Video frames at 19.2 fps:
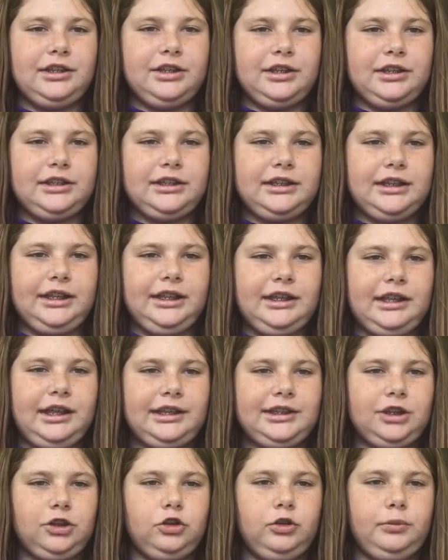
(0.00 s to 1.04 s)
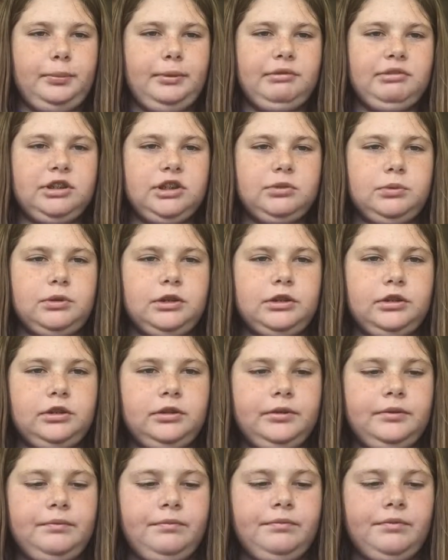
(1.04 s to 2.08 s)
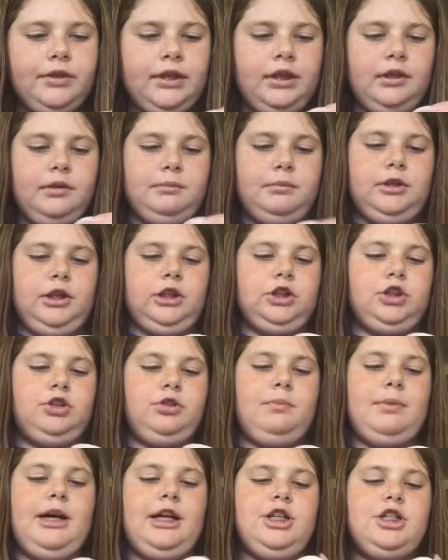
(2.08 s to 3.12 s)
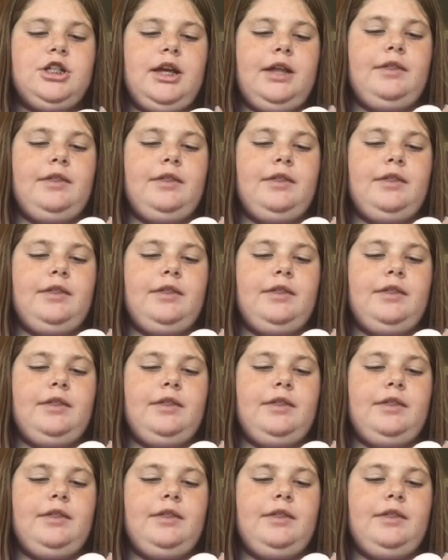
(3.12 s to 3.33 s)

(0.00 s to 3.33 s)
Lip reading: as you can see, it has a little bit of a swirl, but not too much.